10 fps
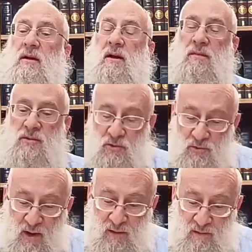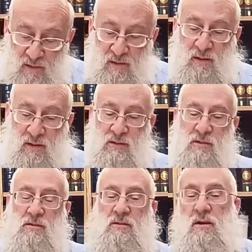And there's a whole tractate that
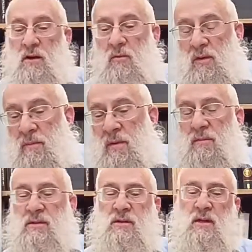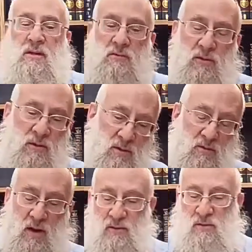discusses when they make mistakes, what to do,
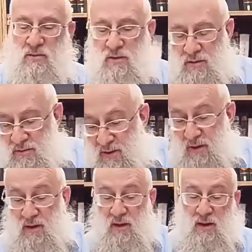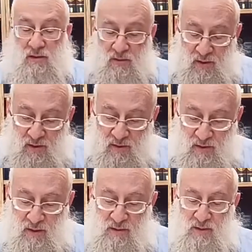how to do. So here
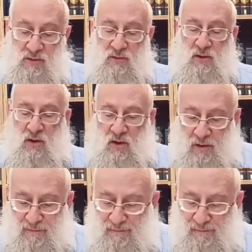is a certain law.